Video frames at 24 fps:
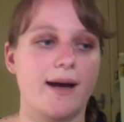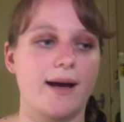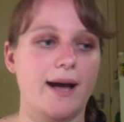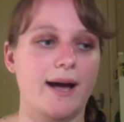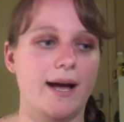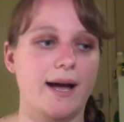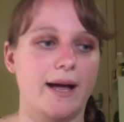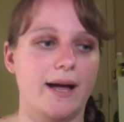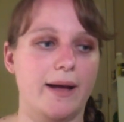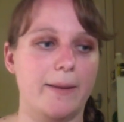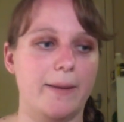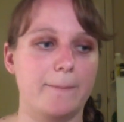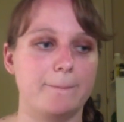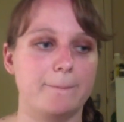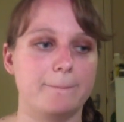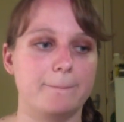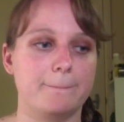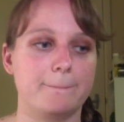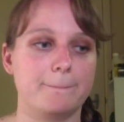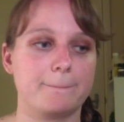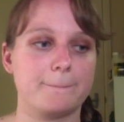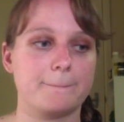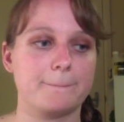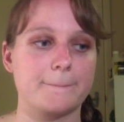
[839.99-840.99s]

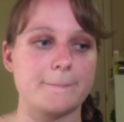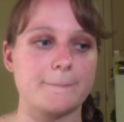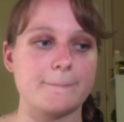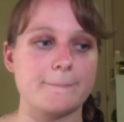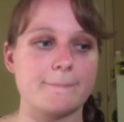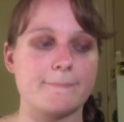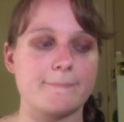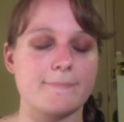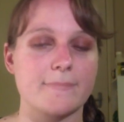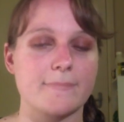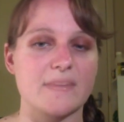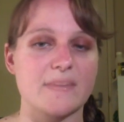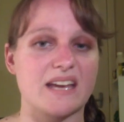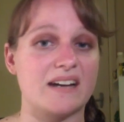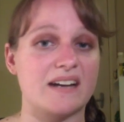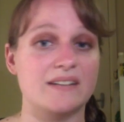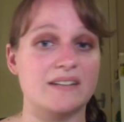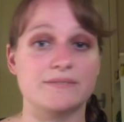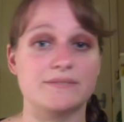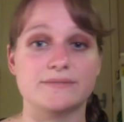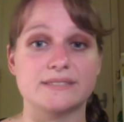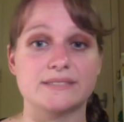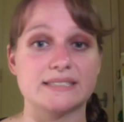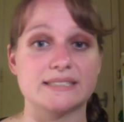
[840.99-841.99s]

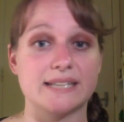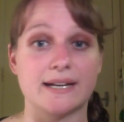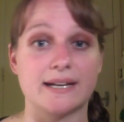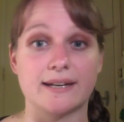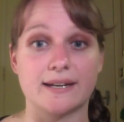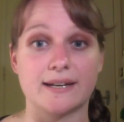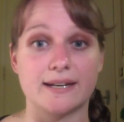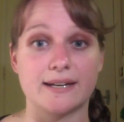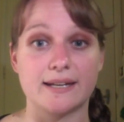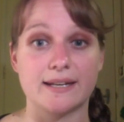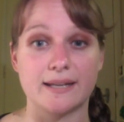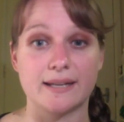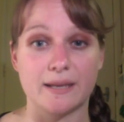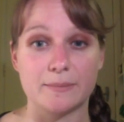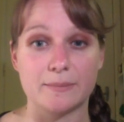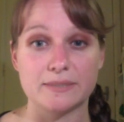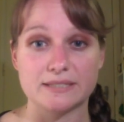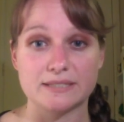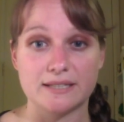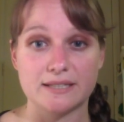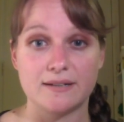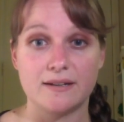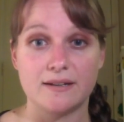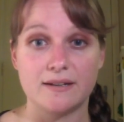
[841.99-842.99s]
I've started it a couple of
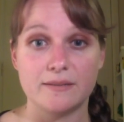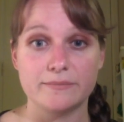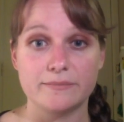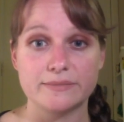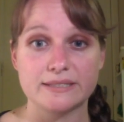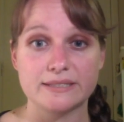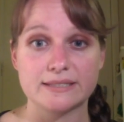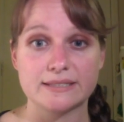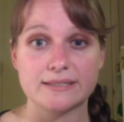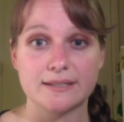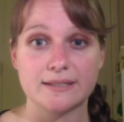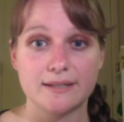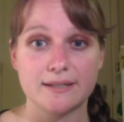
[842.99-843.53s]
times,